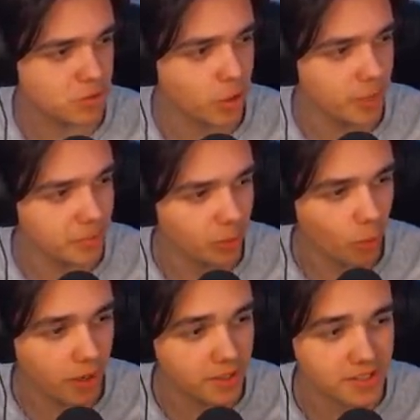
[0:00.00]
so many
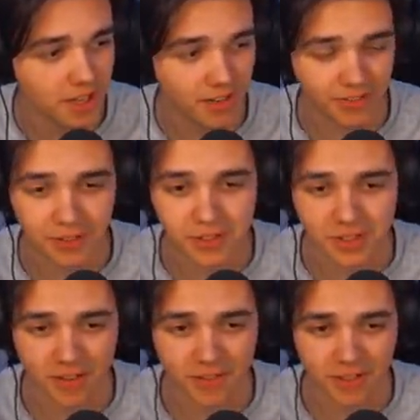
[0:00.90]
points? I think it's
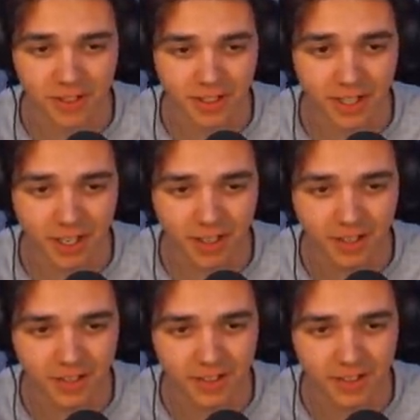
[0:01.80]
definitely, yeah.